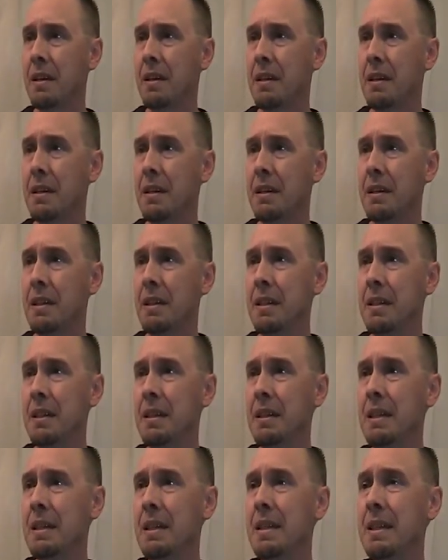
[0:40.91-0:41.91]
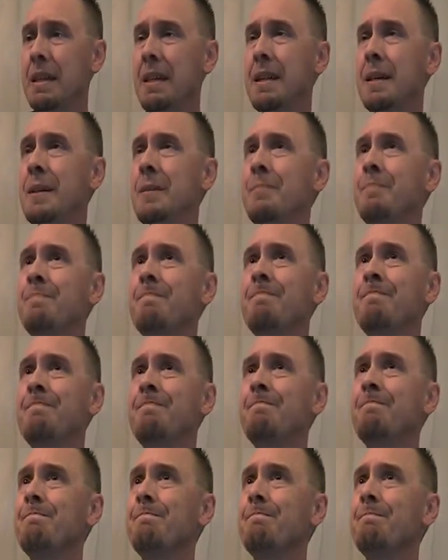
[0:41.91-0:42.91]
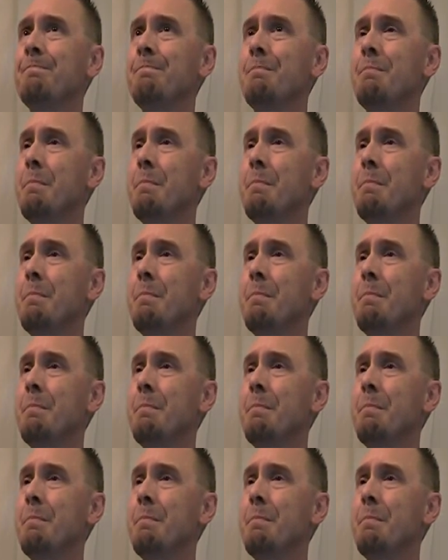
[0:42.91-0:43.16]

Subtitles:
(no one is talking)